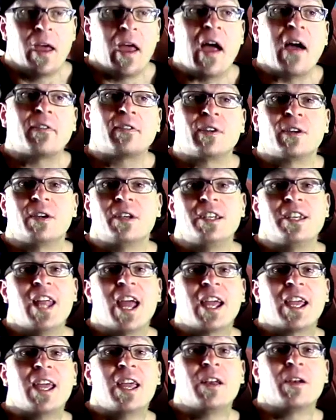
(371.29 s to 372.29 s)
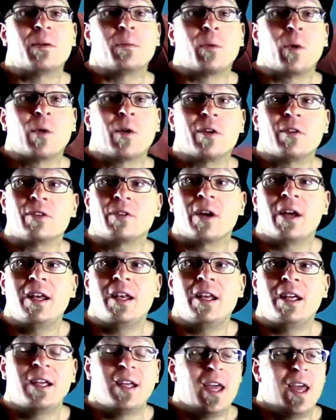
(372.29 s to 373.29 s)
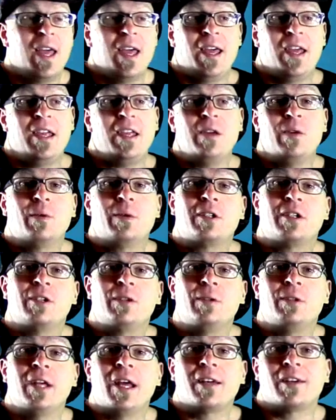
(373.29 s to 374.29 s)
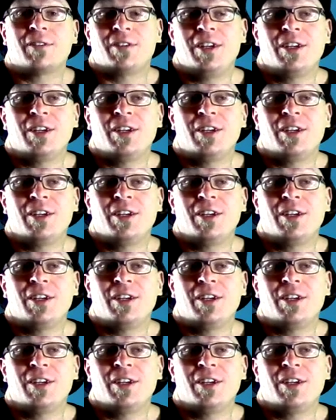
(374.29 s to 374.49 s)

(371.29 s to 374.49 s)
after a decade or more of training, he went to do deadlifts.